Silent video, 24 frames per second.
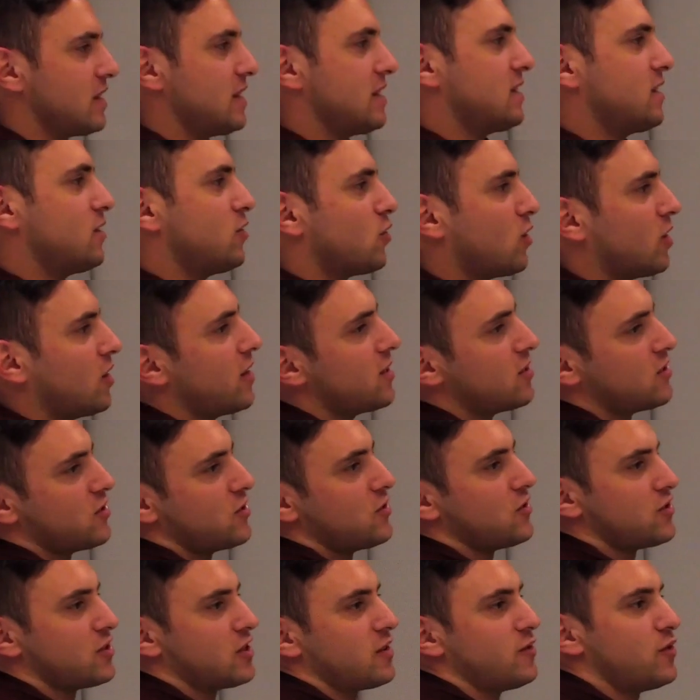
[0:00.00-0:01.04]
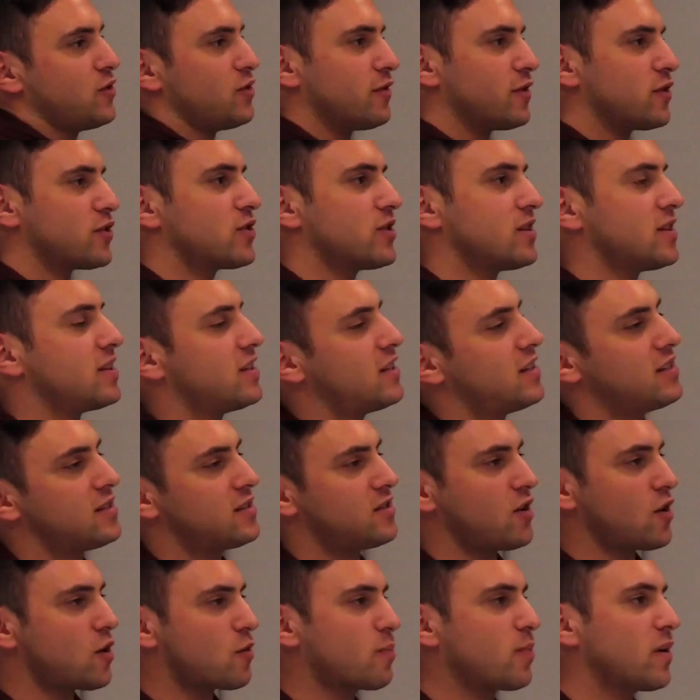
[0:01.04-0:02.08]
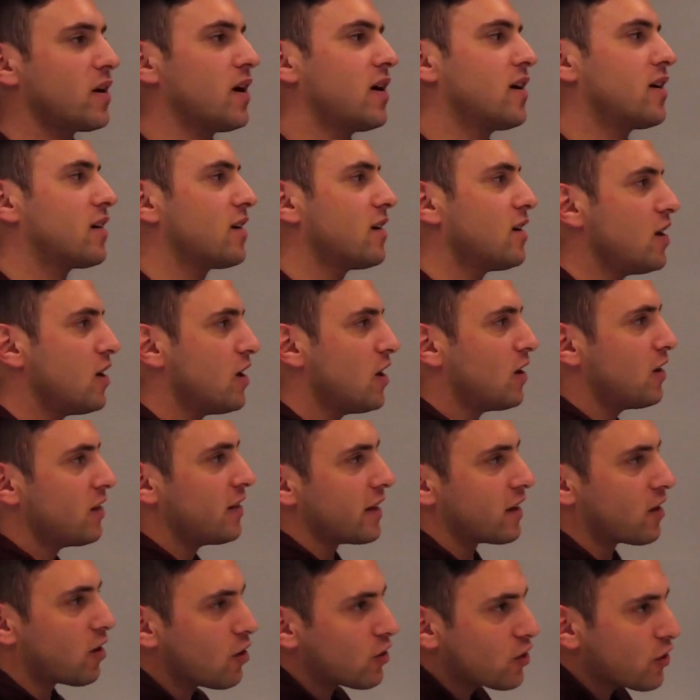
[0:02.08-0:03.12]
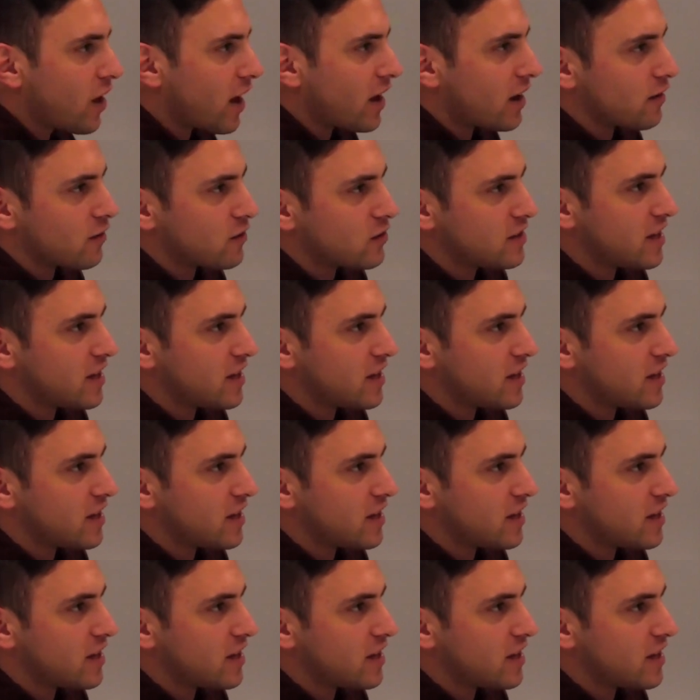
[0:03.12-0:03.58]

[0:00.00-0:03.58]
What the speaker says: were these little clusters of universities, DARPA, like all kind